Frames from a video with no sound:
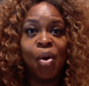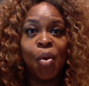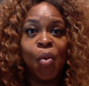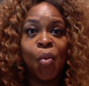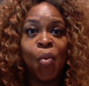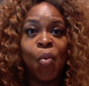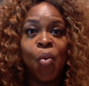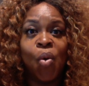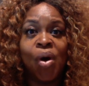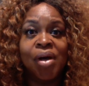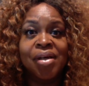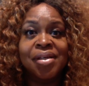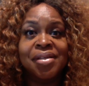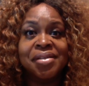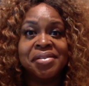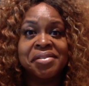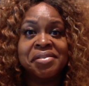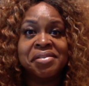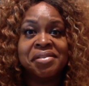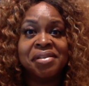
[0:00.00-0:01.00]

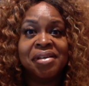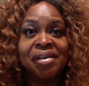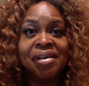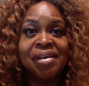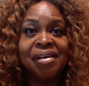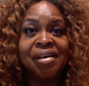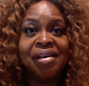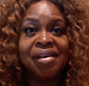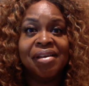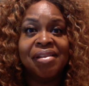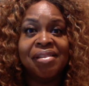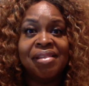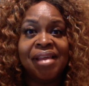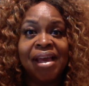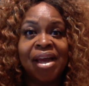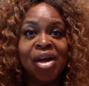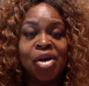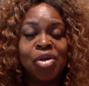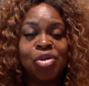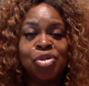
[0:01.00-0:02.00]
was
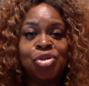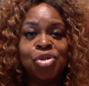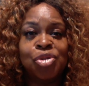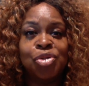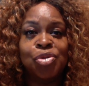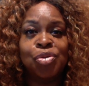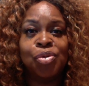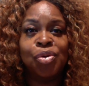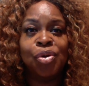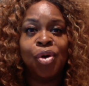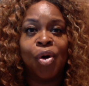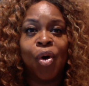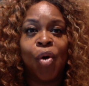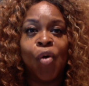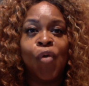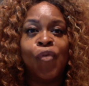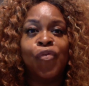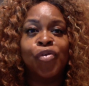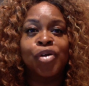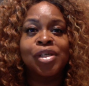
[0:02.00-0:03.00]
there to
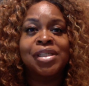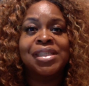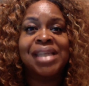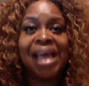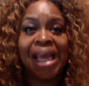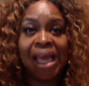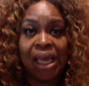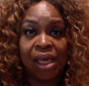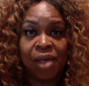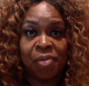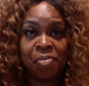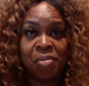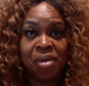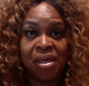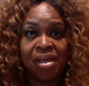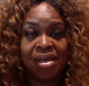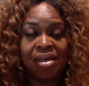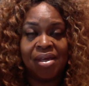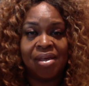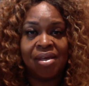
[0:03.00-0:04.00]
overtake
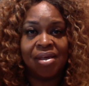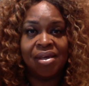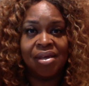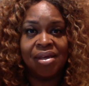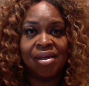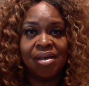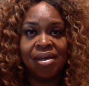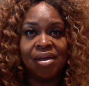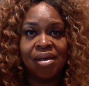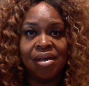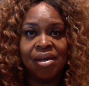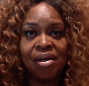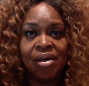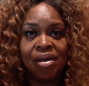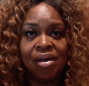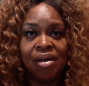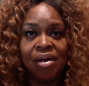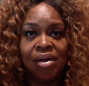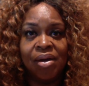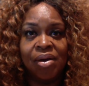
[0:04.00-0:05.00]
me
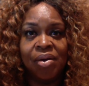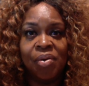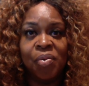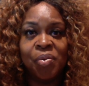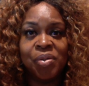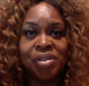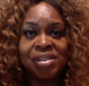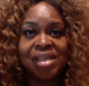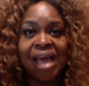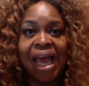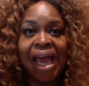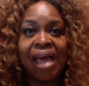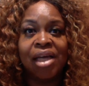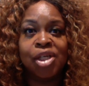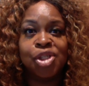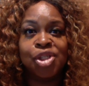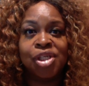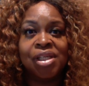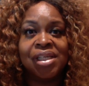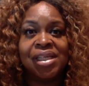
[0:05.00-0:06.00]
was
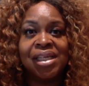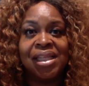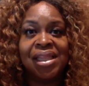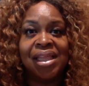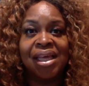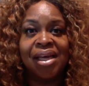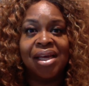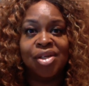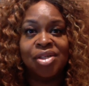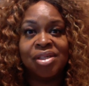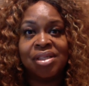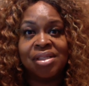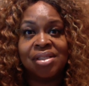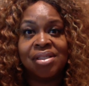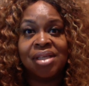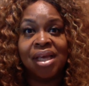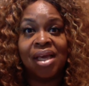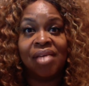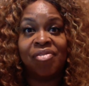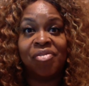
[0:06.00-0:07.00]
actually there to
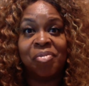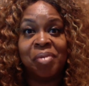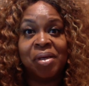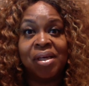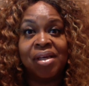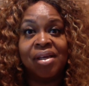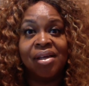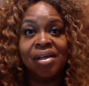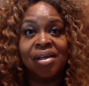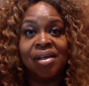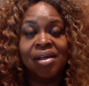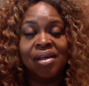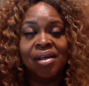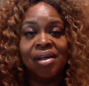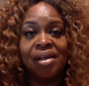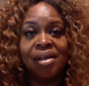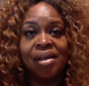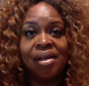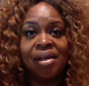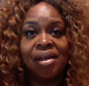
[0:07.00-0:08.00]
save me.
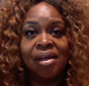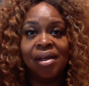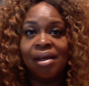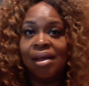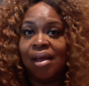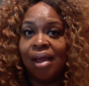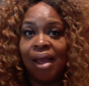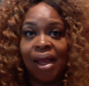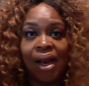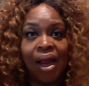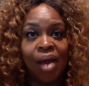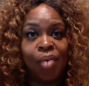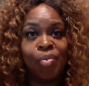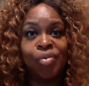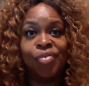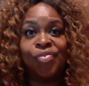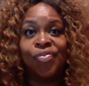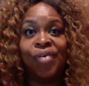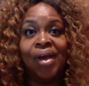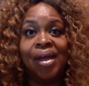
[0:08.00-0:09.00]
And I
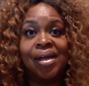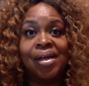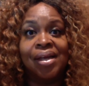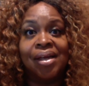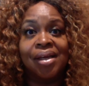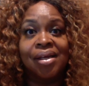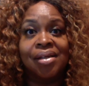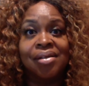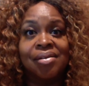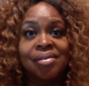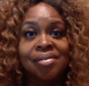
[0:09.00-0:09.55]
was fighting it.